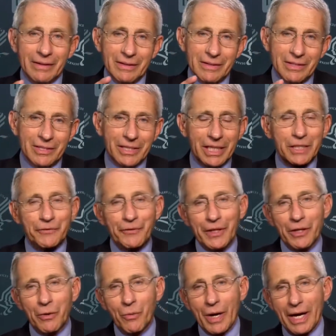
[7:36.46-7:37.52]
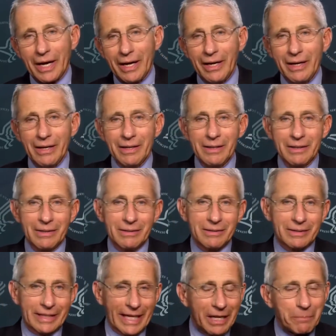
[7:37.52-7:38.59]
6 feet away,
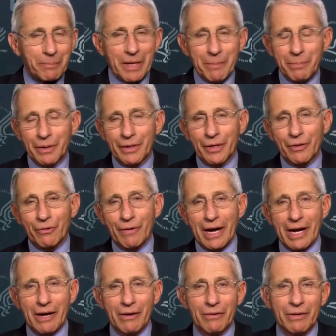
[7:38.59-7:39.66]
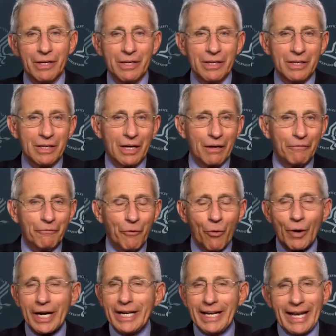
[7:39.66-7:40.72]
10 people in a crowd,
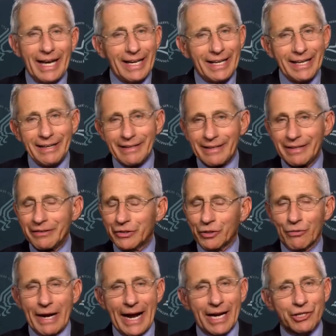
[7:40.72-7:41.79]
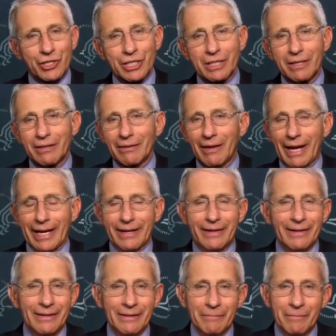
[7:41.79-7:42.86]
avoid any interaction
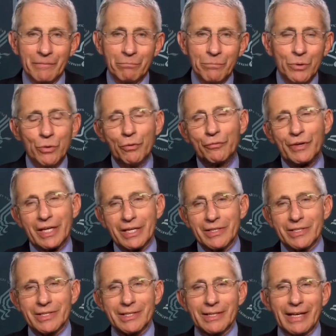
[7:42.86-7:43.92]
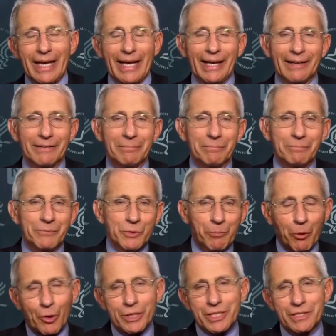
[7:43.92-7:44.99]
like movies and
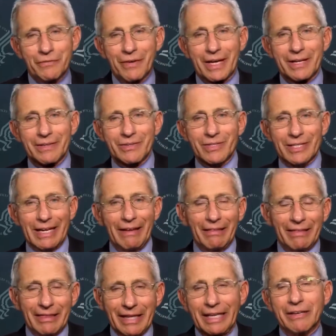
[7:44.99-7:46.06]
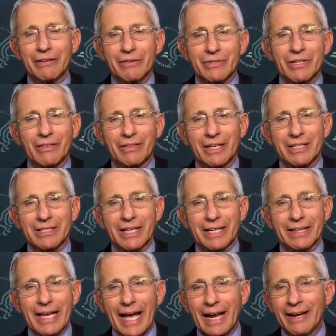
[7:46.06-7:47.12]
sports events and theaters and things
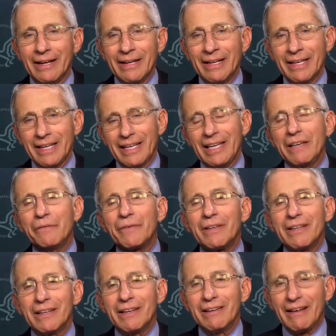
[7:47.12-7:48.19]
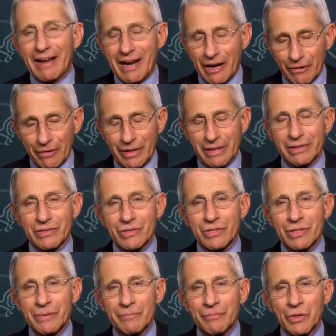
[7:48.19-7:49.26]
like that. Even in
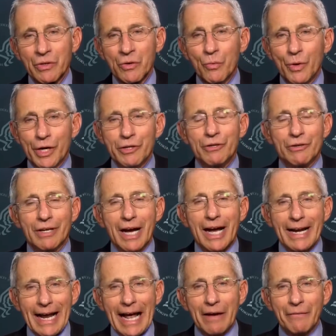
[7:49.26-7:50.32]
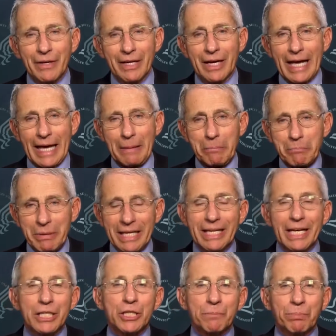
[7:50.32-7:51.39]
areas where you're not having a big
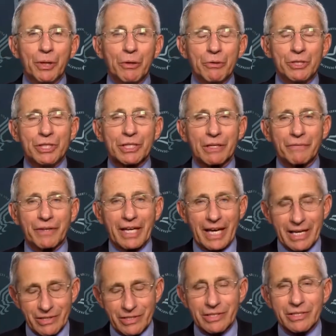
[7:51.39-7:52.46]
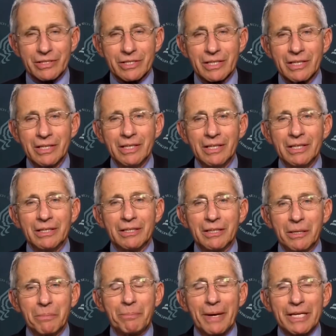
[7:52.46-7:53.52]
explosion of cases, to
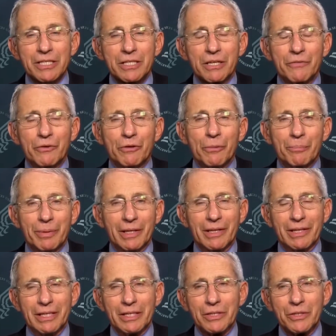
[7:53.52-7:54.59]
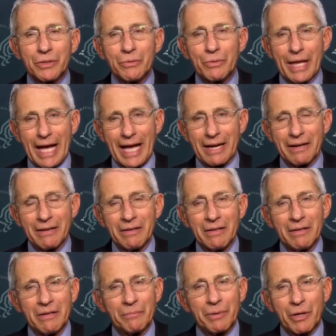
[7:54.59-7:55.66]
the best of your ability, do that.
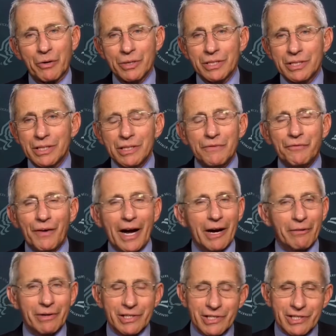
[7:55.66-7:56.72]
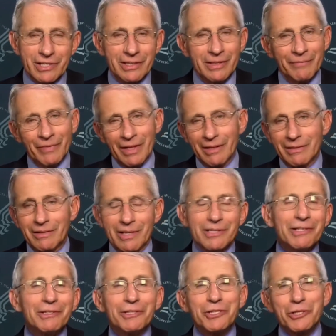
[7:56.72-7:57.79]
Because this virus
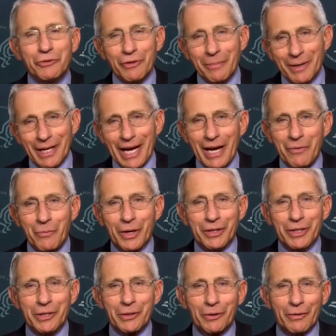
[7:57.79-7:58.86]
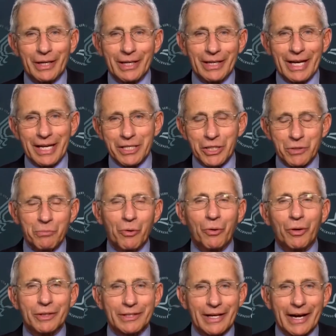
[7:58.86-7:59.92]
doesn't discriminate whether you're in a
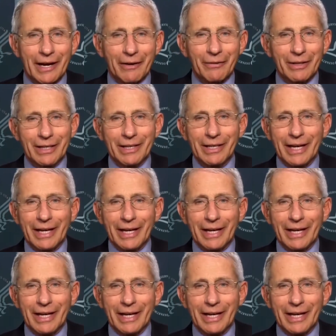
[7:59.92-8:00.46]
small town, in